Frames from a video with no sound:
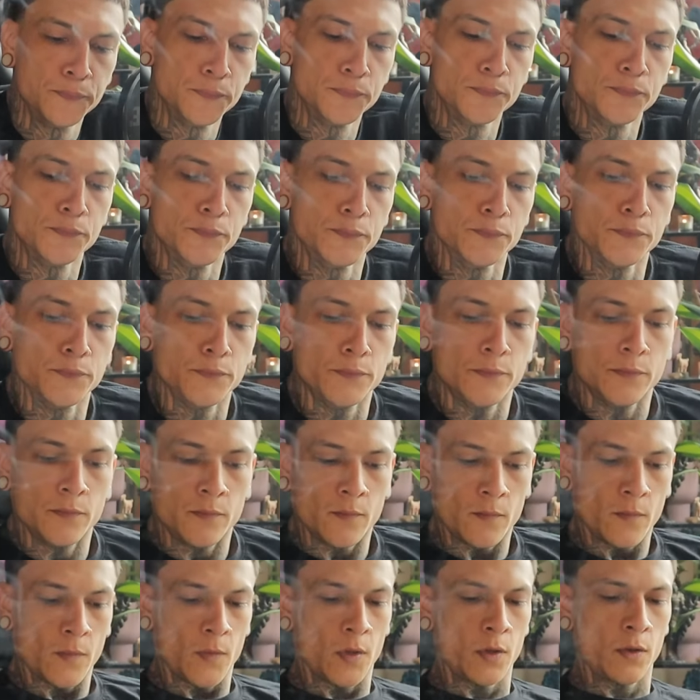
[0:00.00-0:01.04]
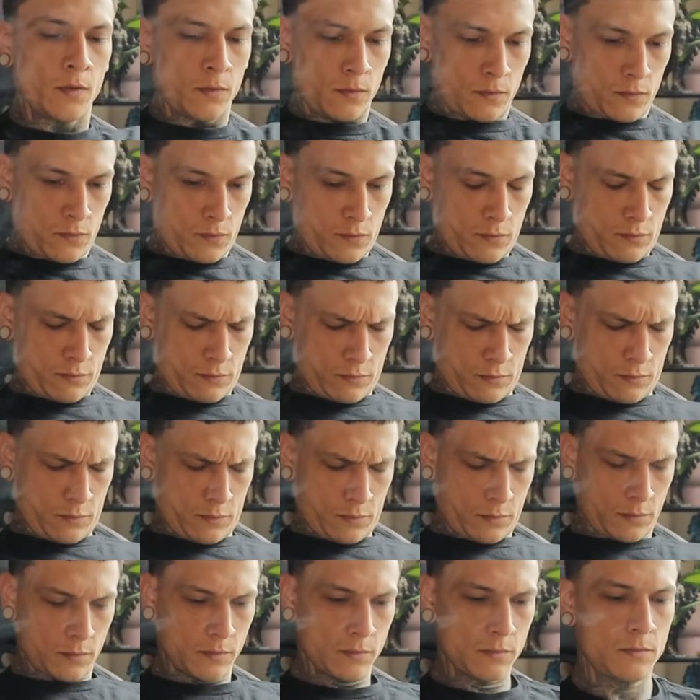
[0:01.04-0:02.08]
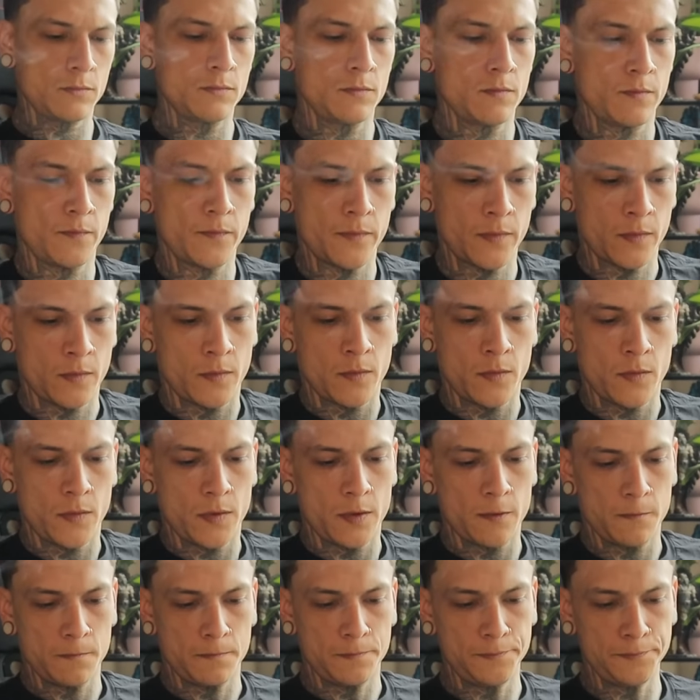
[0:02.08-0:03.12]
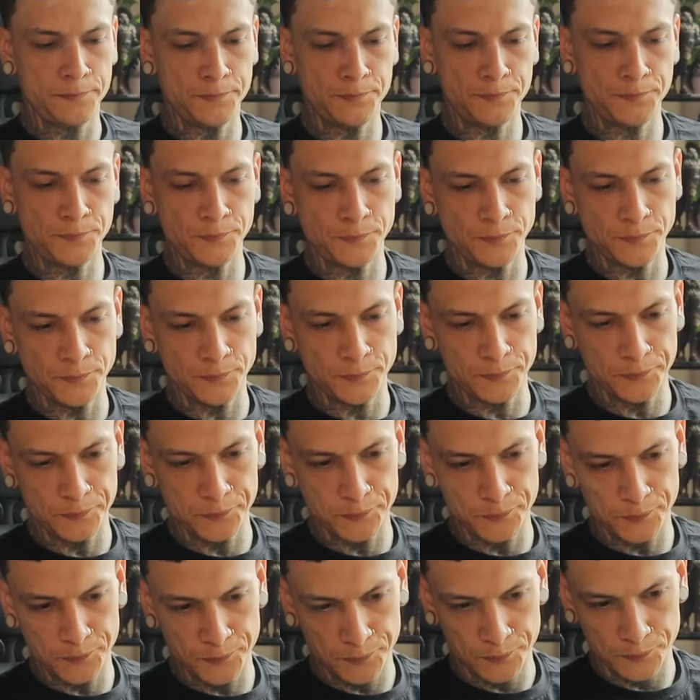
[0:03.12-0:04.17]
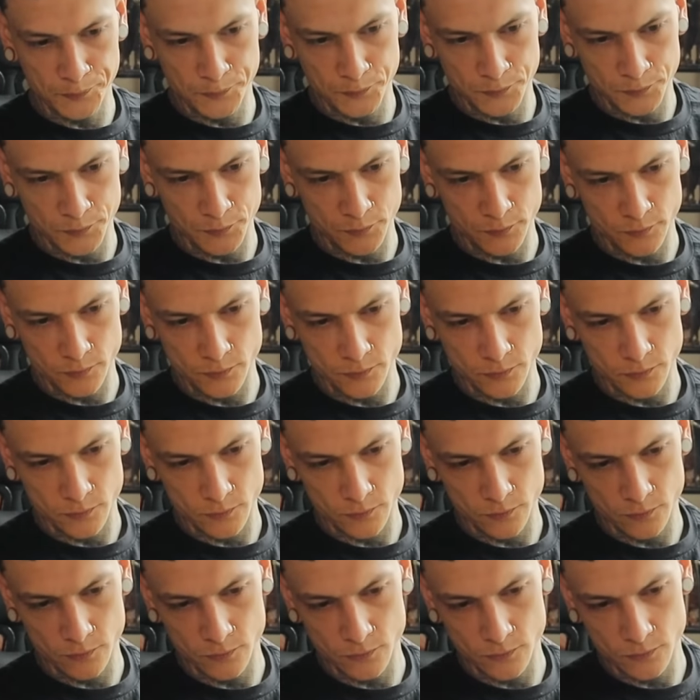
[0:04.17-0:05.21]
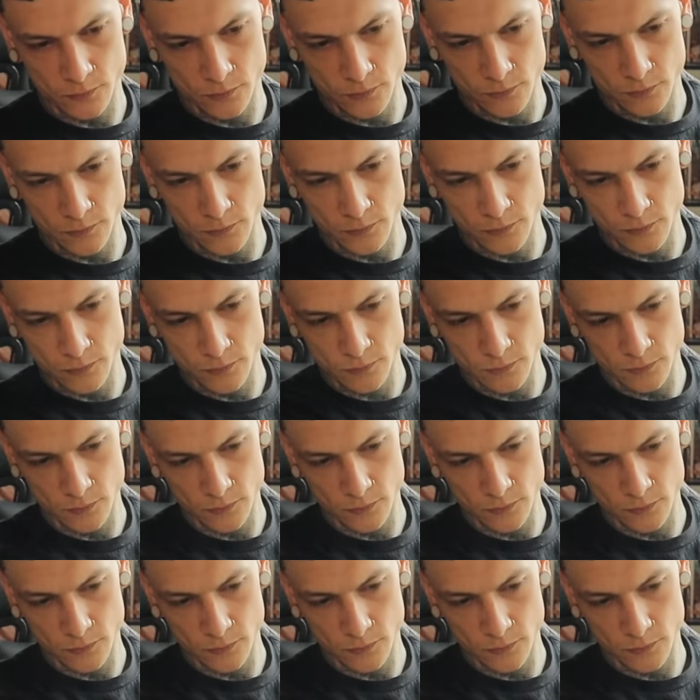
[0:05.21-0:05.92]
No one is speaking in this clip.